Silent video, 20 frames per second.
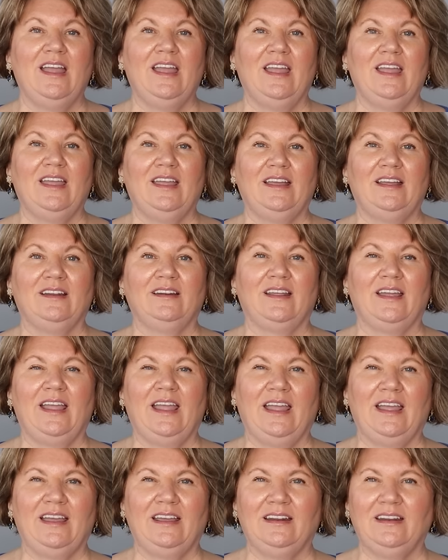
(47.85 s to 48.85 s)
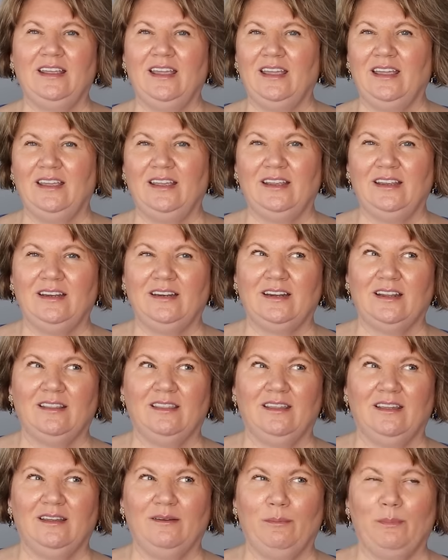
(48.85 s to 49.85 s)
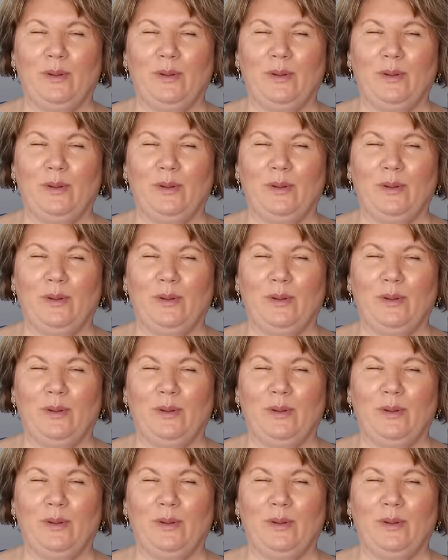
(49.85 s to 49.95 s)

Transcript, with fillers: And I had gained, I think, a